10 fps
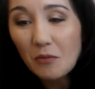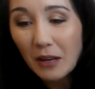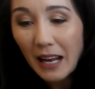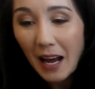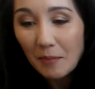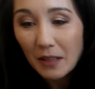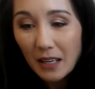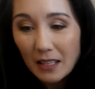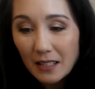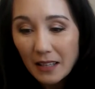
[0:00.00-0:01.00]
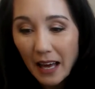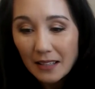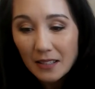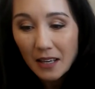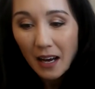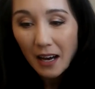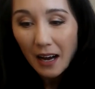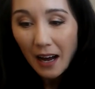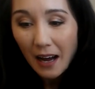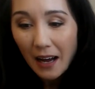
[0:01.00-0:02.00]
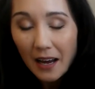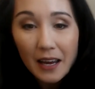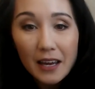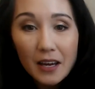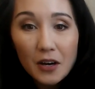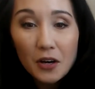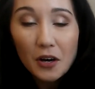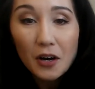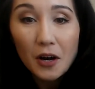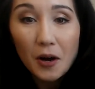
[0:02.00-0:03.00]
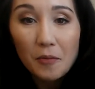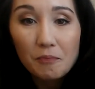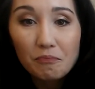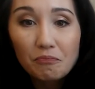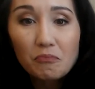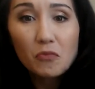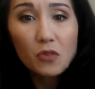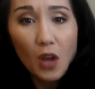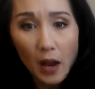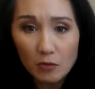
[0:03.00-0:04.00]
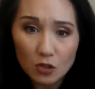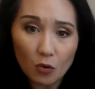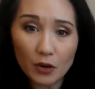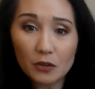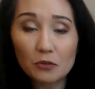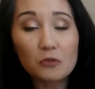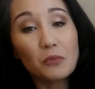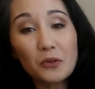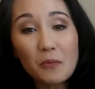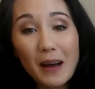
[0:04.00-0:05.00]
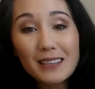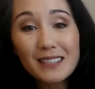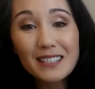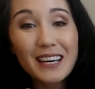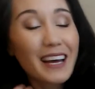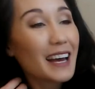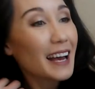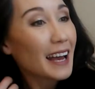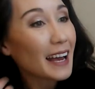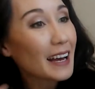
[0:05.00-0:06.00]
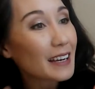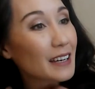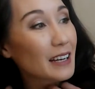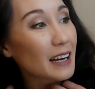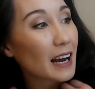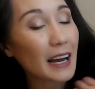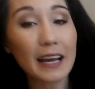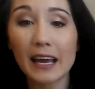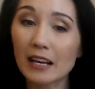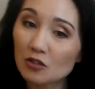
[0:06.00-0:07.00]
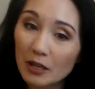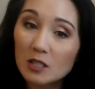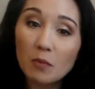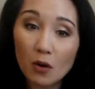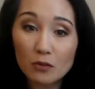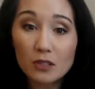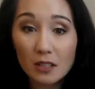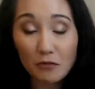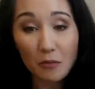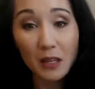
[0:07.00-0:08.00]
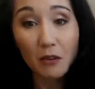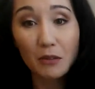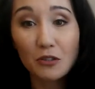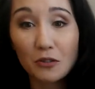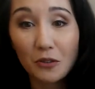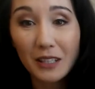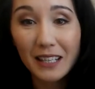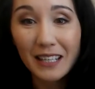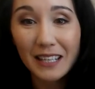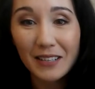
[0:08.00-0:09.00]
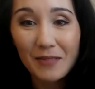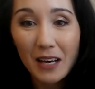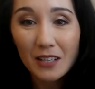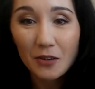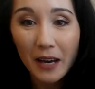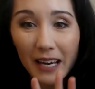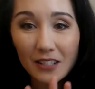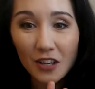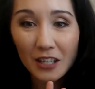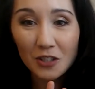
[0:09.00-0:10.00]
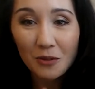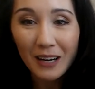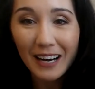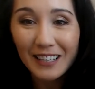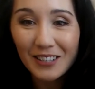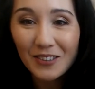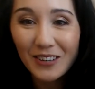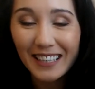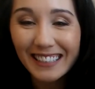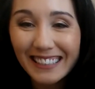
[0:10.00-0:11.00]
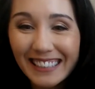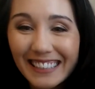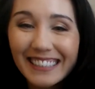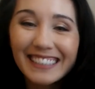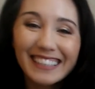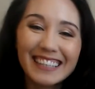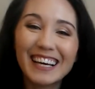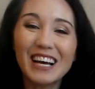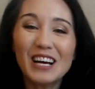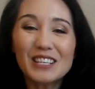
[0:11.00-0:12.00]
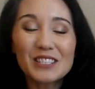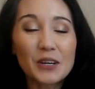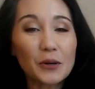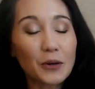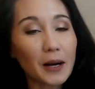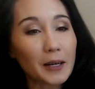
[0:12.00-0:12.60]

what had happened is that I was going through Budapest and I had transposed it from the original key. So hey Joshua, how you doing? So